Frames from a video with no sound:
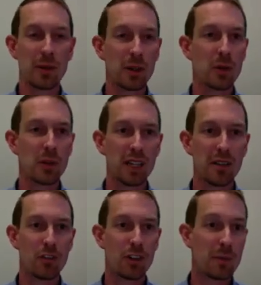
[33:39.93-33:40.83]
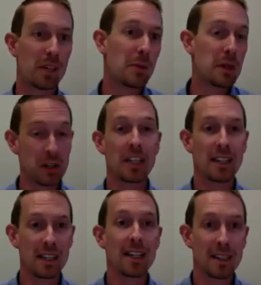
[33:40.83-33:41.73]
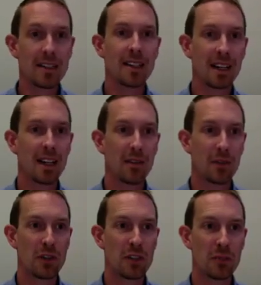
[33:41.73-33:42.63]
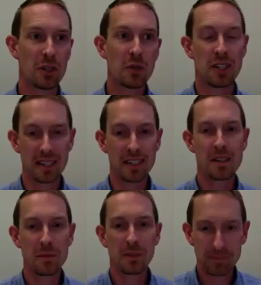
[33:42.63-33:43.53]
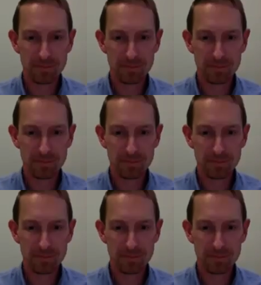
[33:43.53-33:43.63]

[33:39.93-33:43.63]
recruiting from the community again for some new studies.